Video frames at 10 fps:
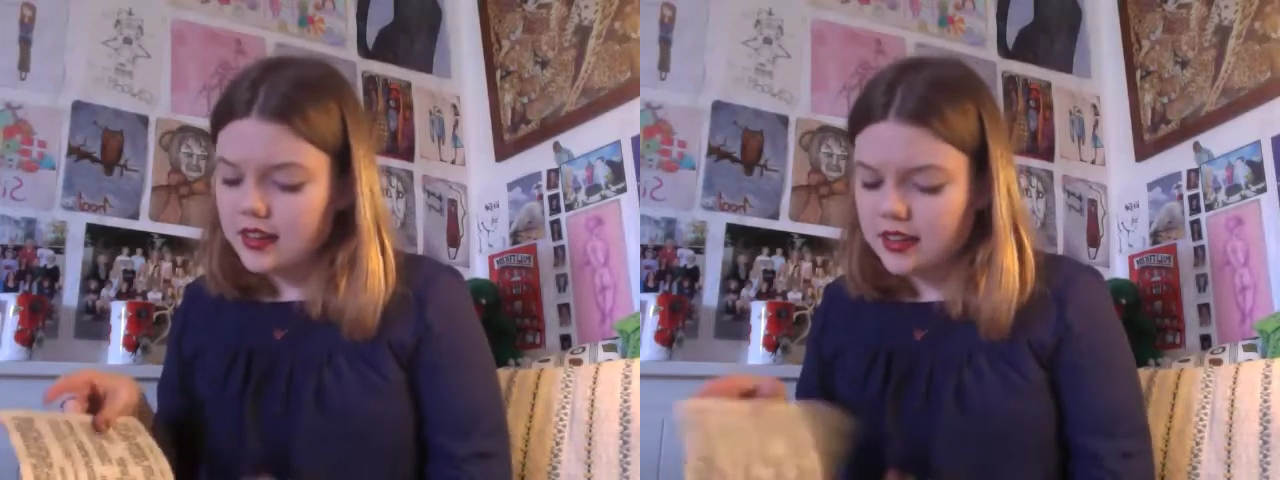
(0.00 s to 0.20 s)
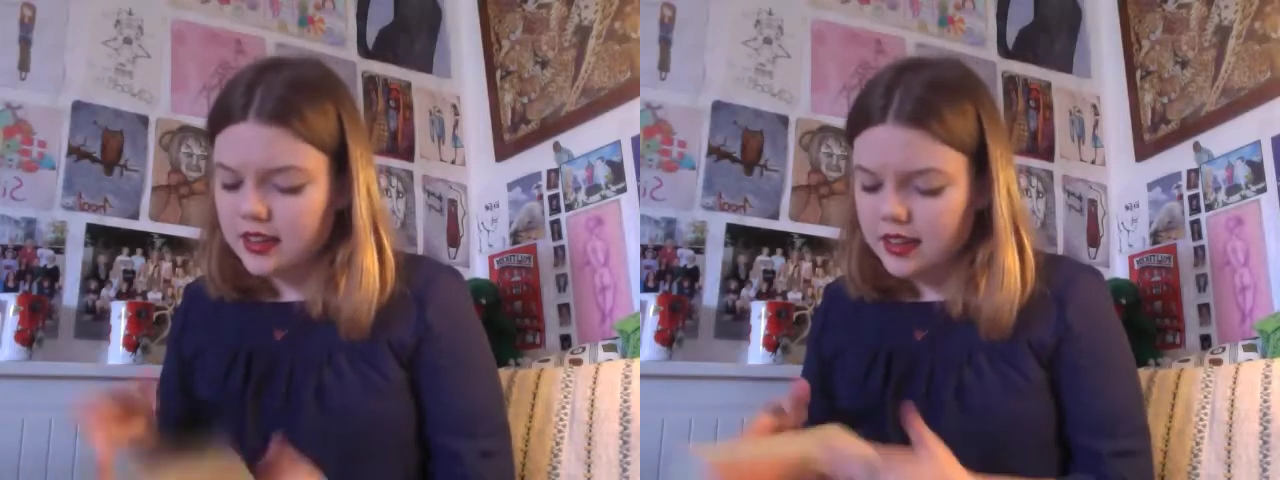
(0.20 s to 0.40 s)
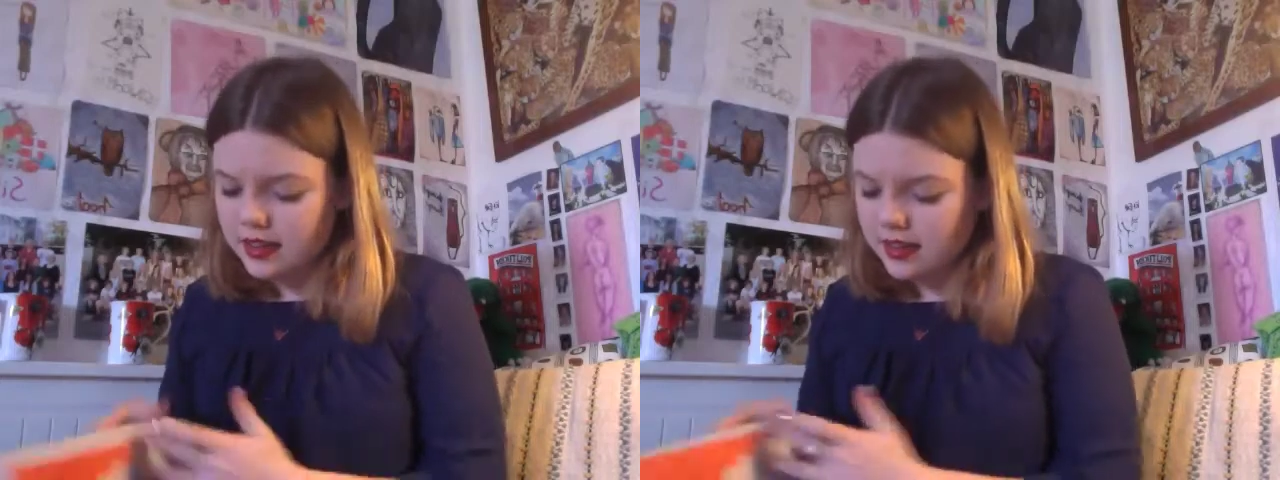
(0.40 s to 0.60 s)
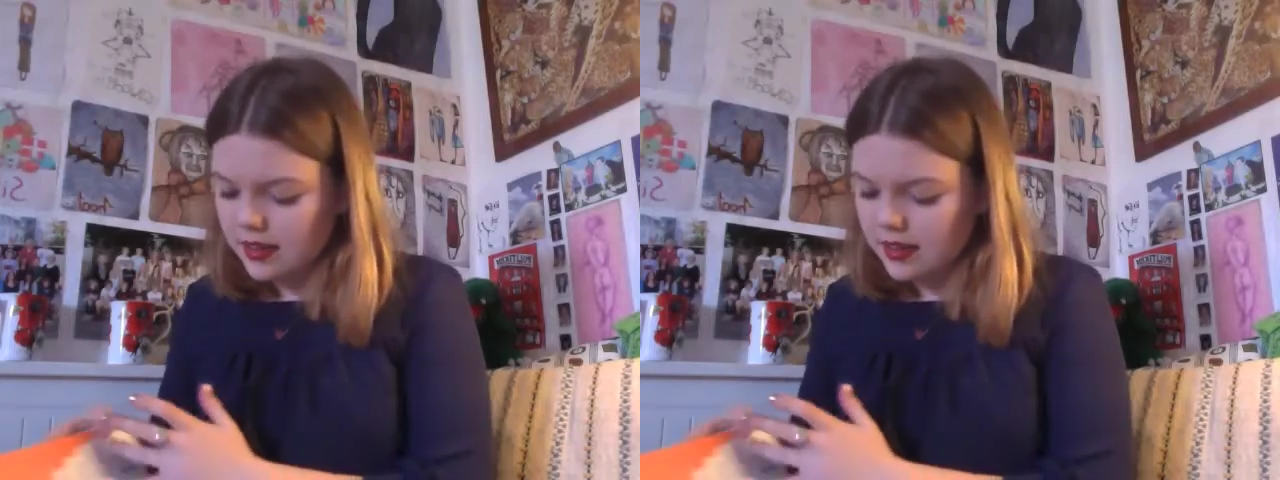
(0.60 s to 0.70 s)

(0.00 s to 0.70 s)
I think it's